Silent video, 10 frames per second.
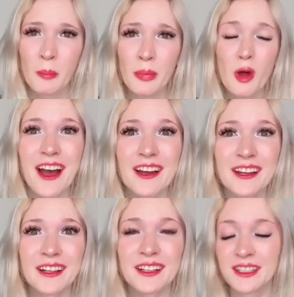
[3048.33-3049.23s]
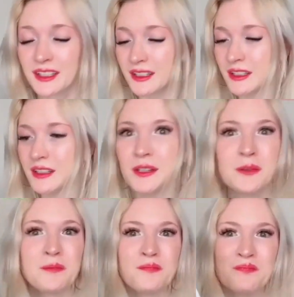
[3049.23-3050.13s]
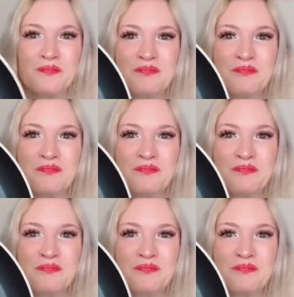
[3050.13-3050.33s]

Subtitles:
Here, send him this frying pan.